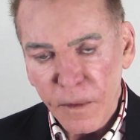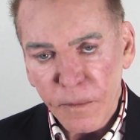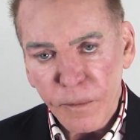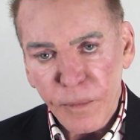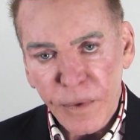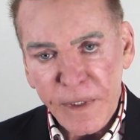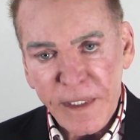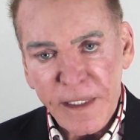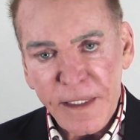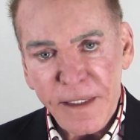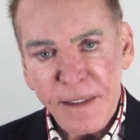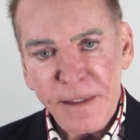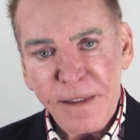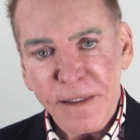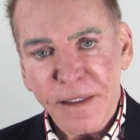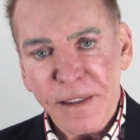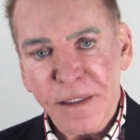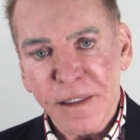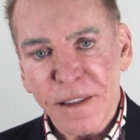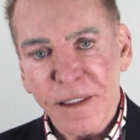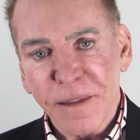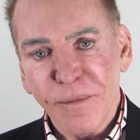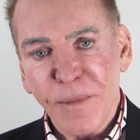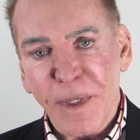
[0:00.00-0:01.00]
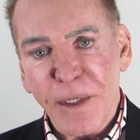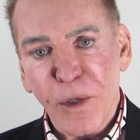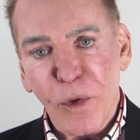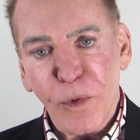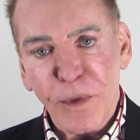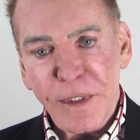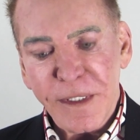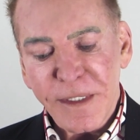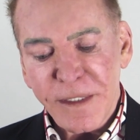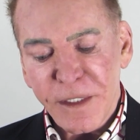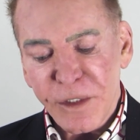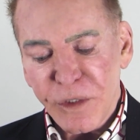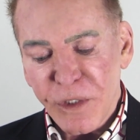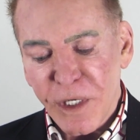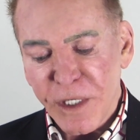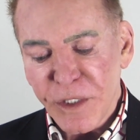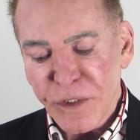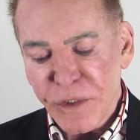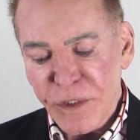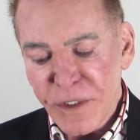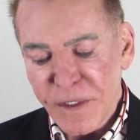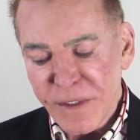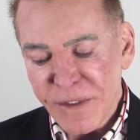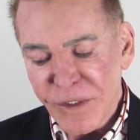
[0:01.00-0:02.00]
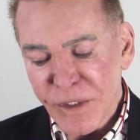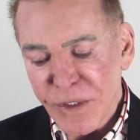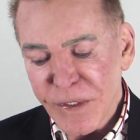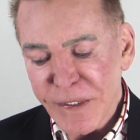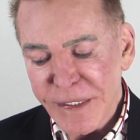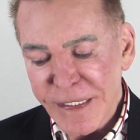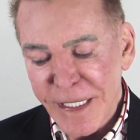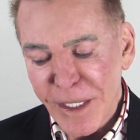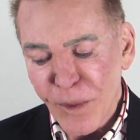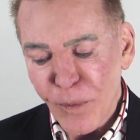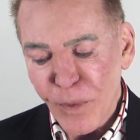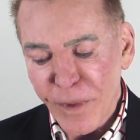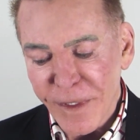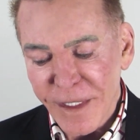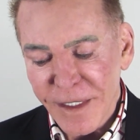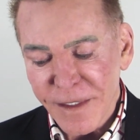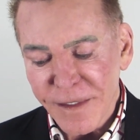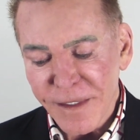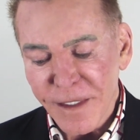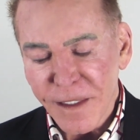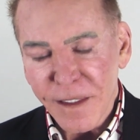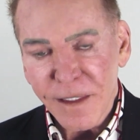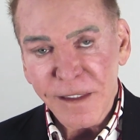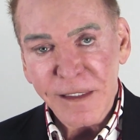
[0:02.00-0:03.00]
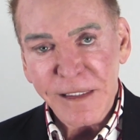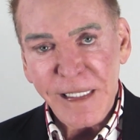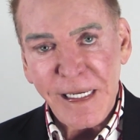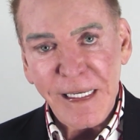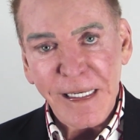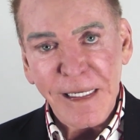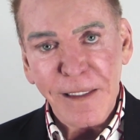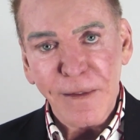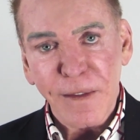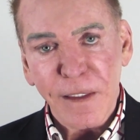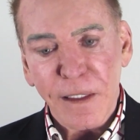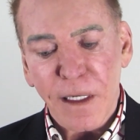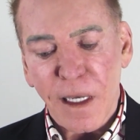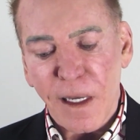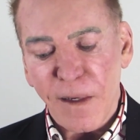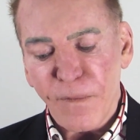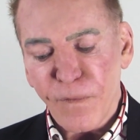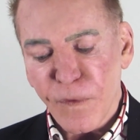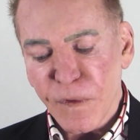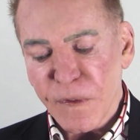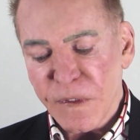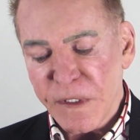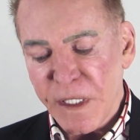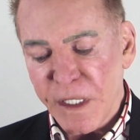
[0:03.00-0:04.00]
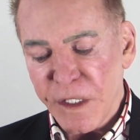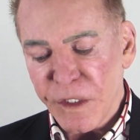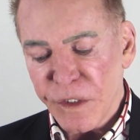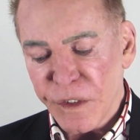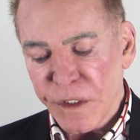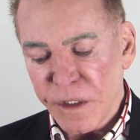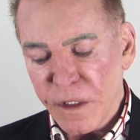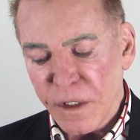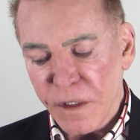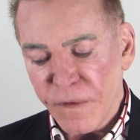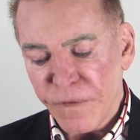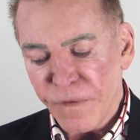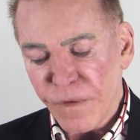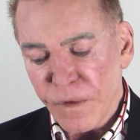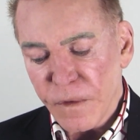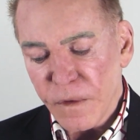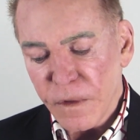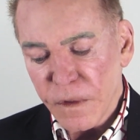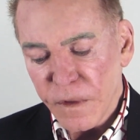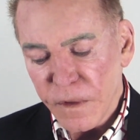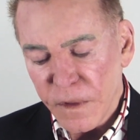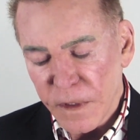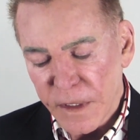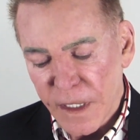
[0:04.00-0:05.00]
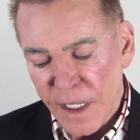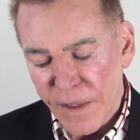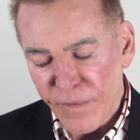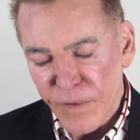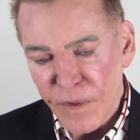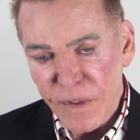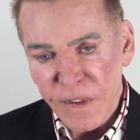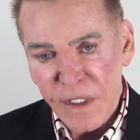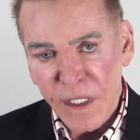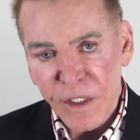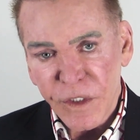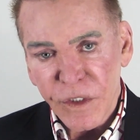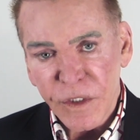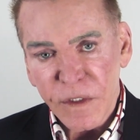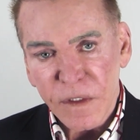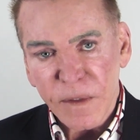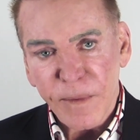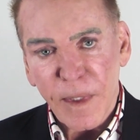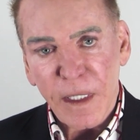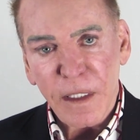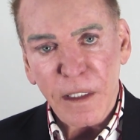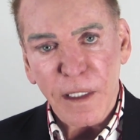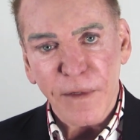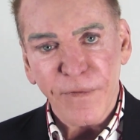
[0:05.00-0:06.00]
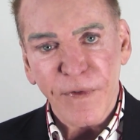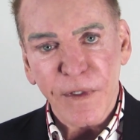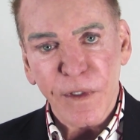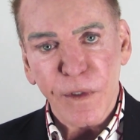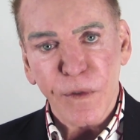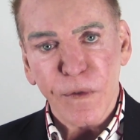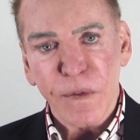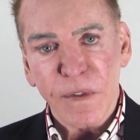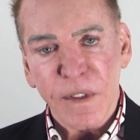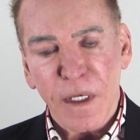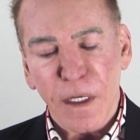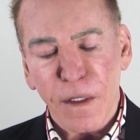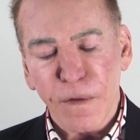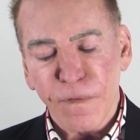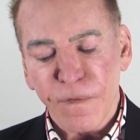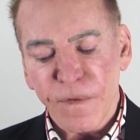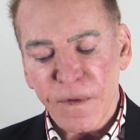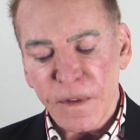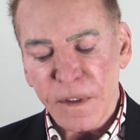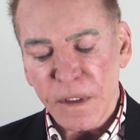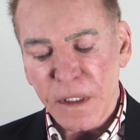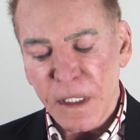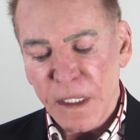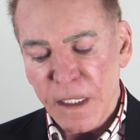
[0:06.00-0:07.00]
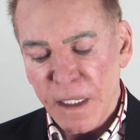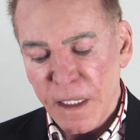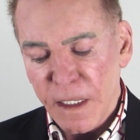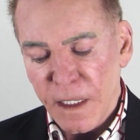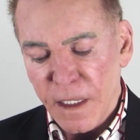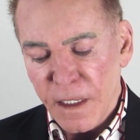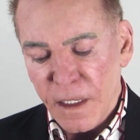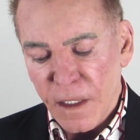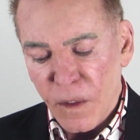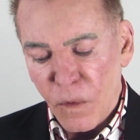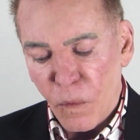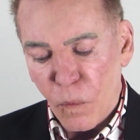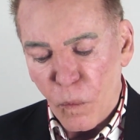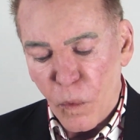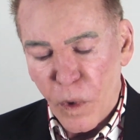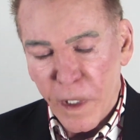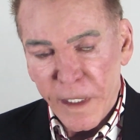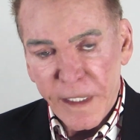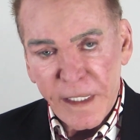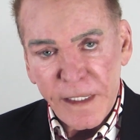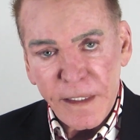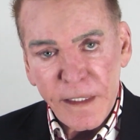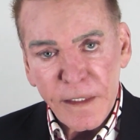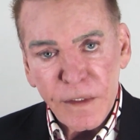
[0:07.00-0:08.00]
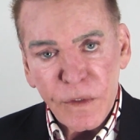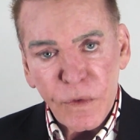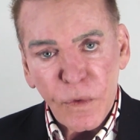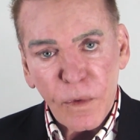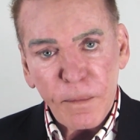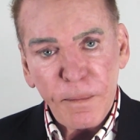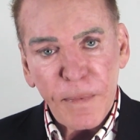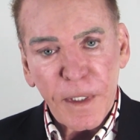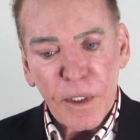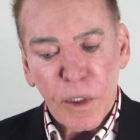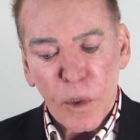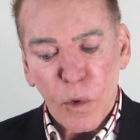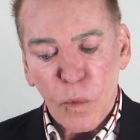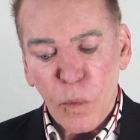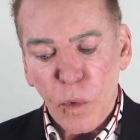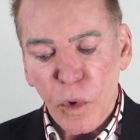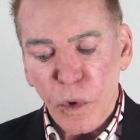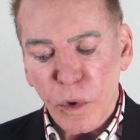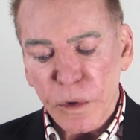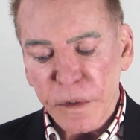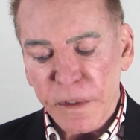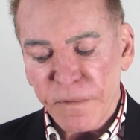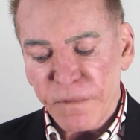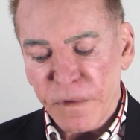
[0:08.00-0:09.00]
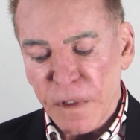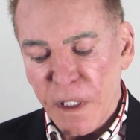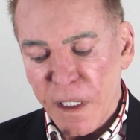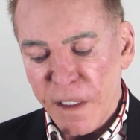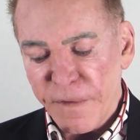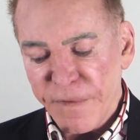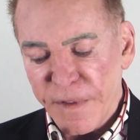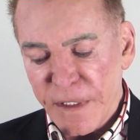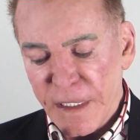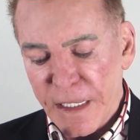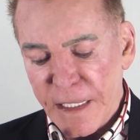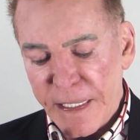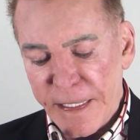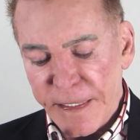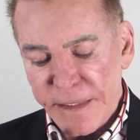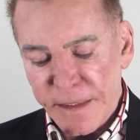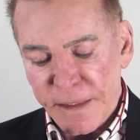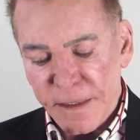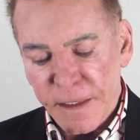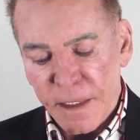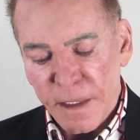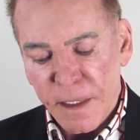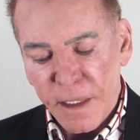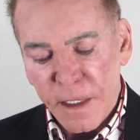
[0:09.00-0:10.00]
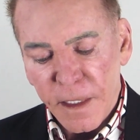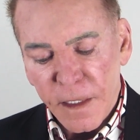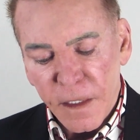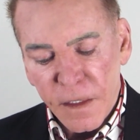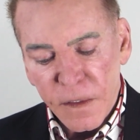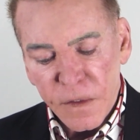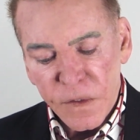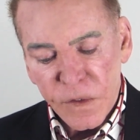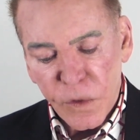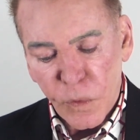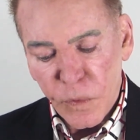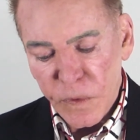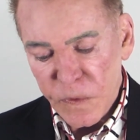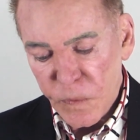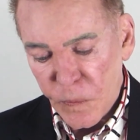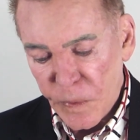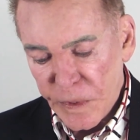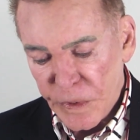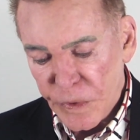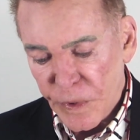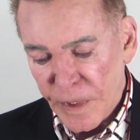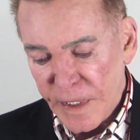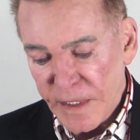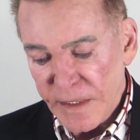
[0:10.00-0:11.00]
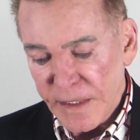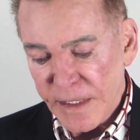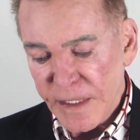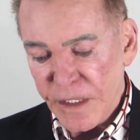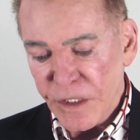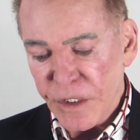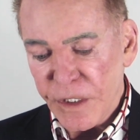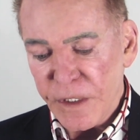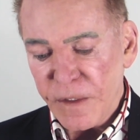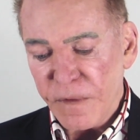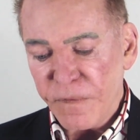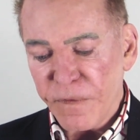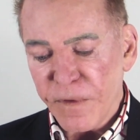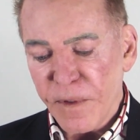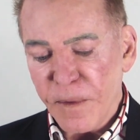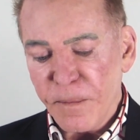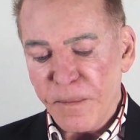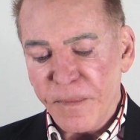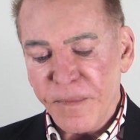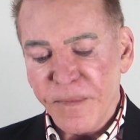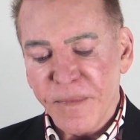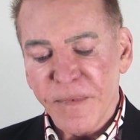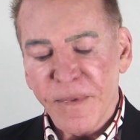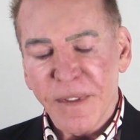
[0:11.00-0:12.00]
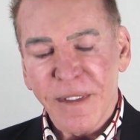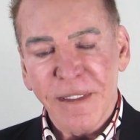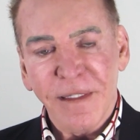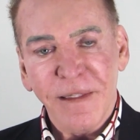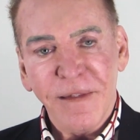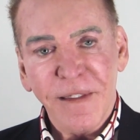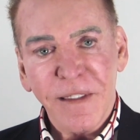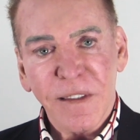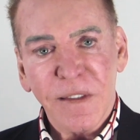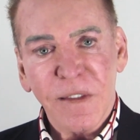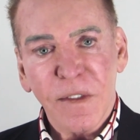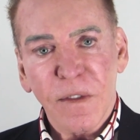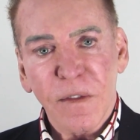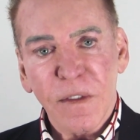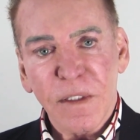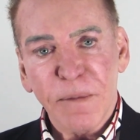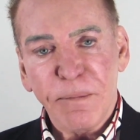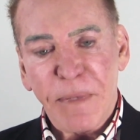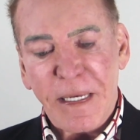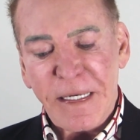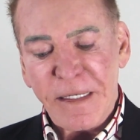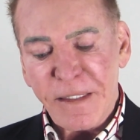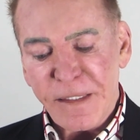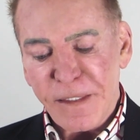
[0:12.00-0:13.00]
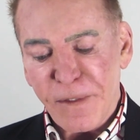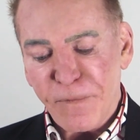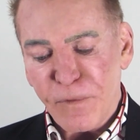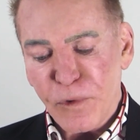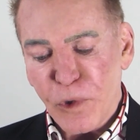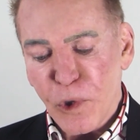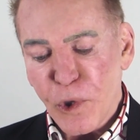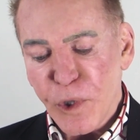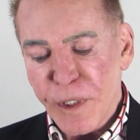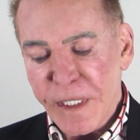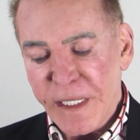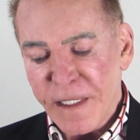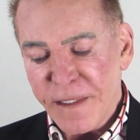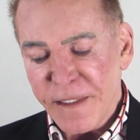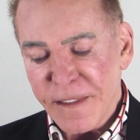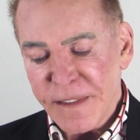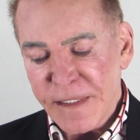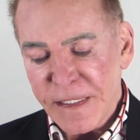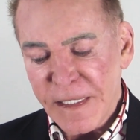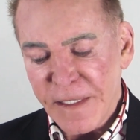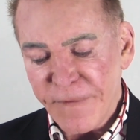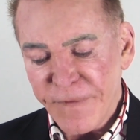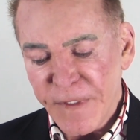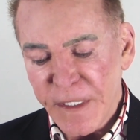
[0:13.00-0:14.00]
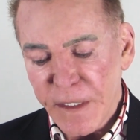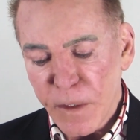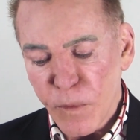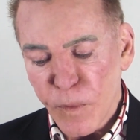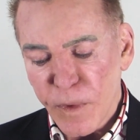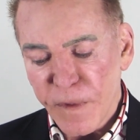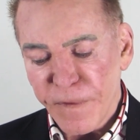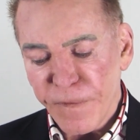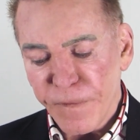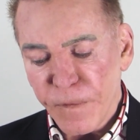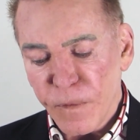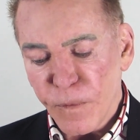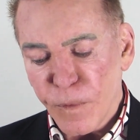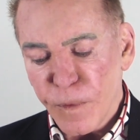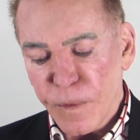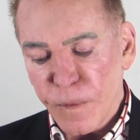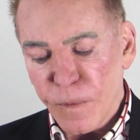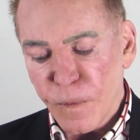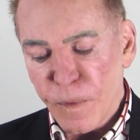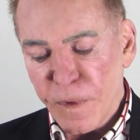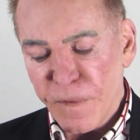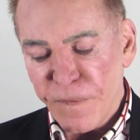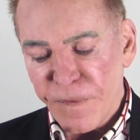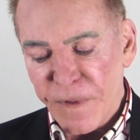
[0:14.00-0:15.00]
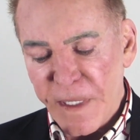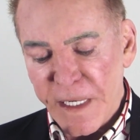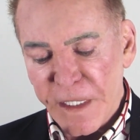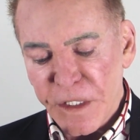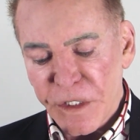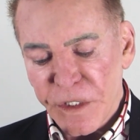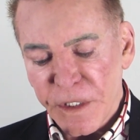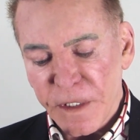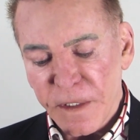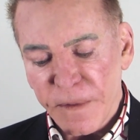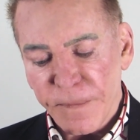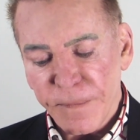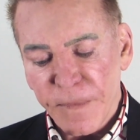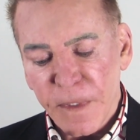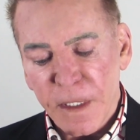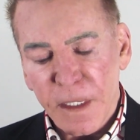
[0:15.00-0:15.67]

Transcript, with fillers: Please, my only suggestion is just stay with us. Stay in the conversation of the conversations about loving yourself and walking into a bigger world of love and light. So as we transition from this space of learning this evening and re- reflection,